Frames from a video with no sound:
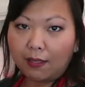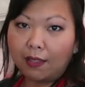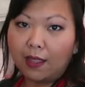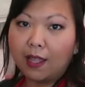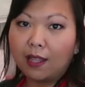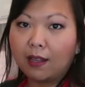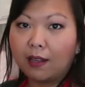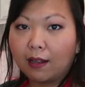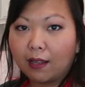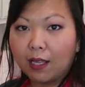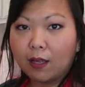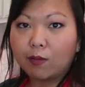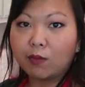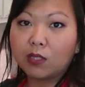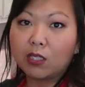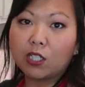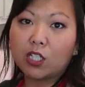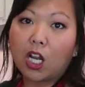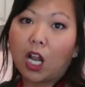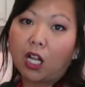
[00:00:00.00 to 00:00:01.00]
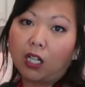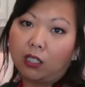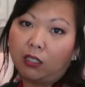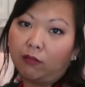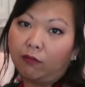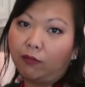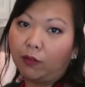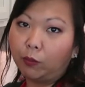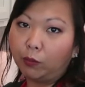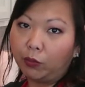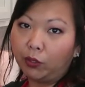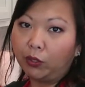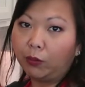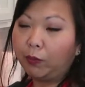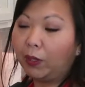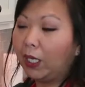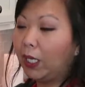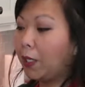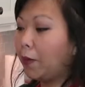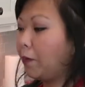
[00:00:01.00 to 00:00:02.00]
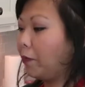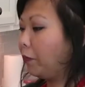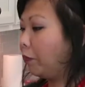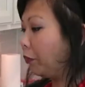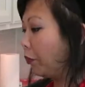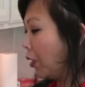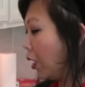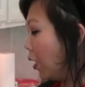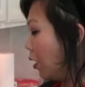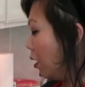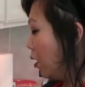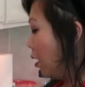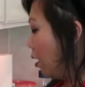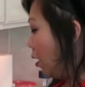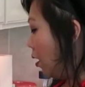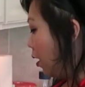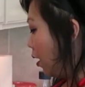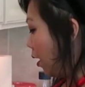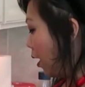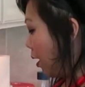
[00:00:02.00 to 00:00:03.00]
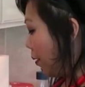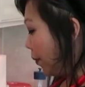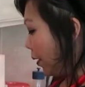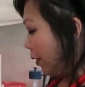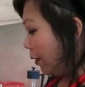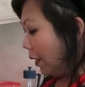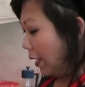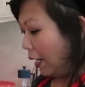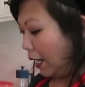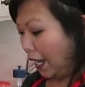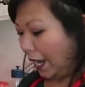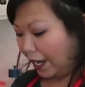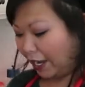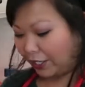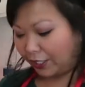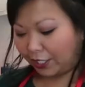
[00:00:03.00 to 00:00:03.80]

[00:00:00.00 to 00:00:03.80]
and then it keeps the chocolate from boiling. And then I